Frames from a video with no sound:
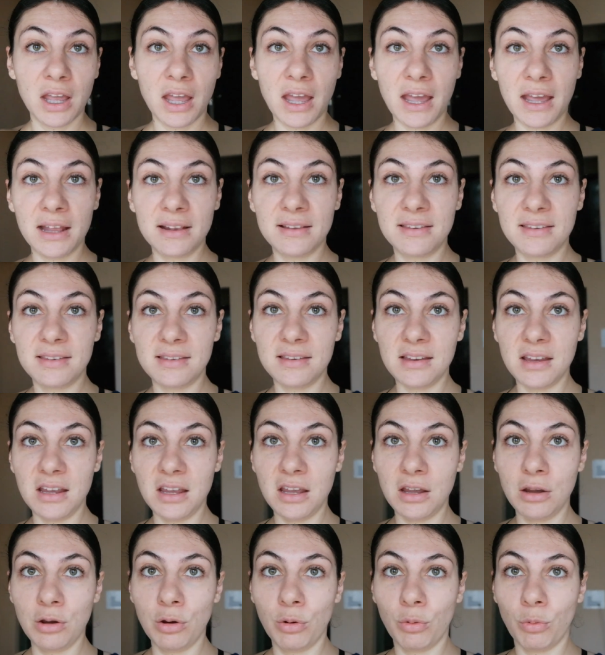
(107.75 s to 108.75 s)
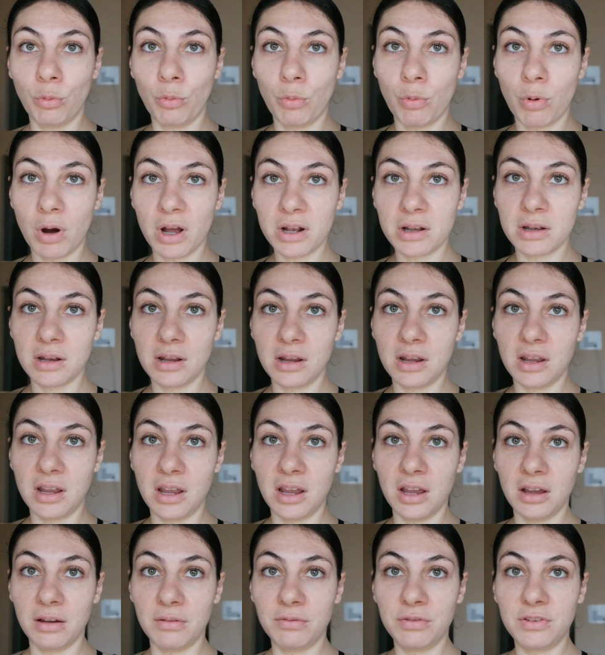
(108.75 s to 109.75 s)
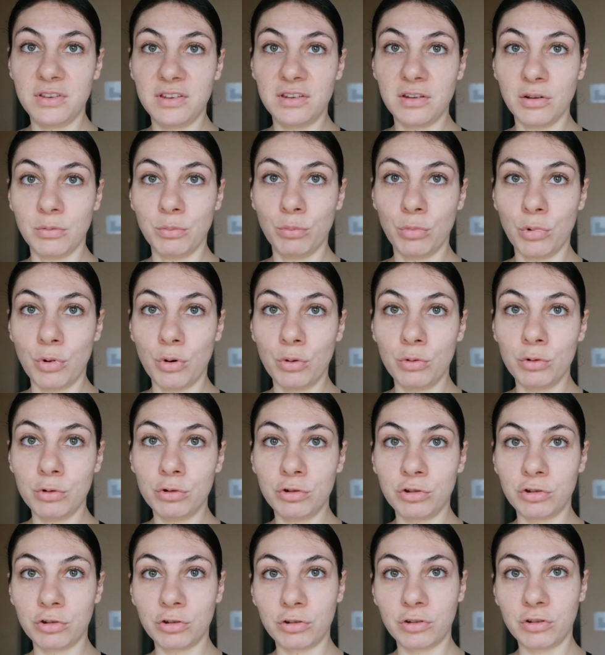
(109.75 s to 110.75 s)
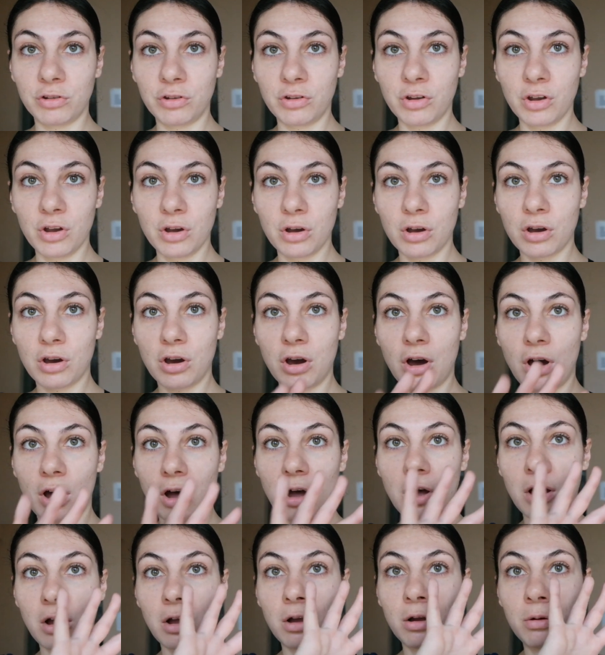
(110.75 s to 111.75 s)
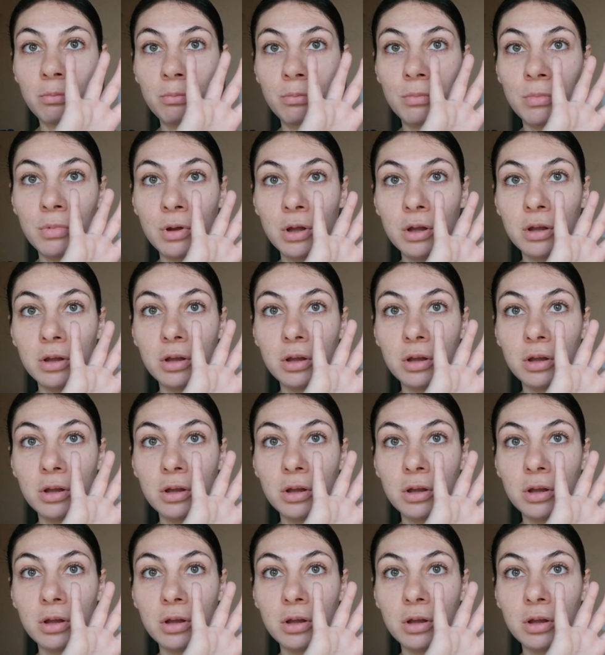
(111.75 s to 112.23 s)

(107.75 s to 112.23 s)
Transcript: and see what gives the most calm